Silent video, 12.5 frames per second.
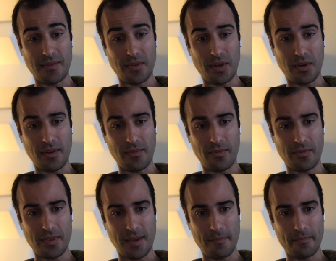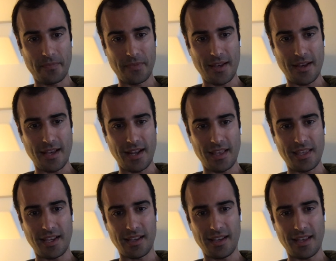I'm very grateful for them, and I
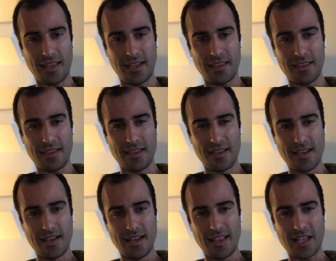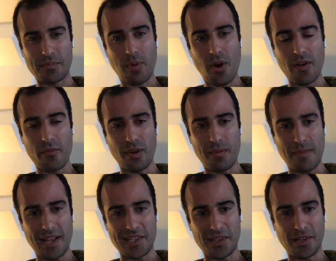think that's part of what
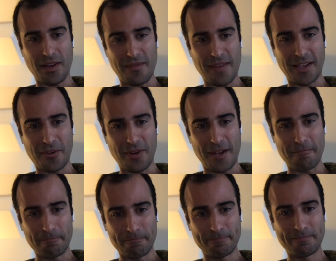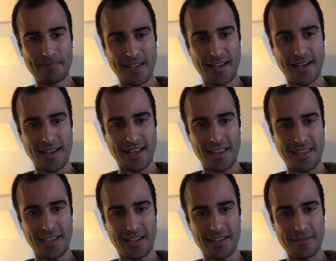made Silicon Valley great, and I
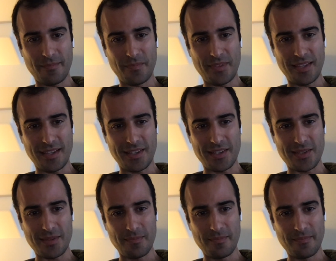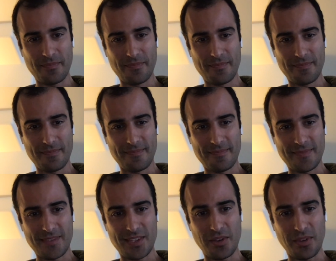think it's
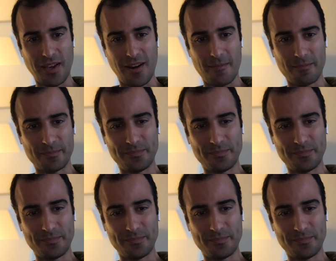still there.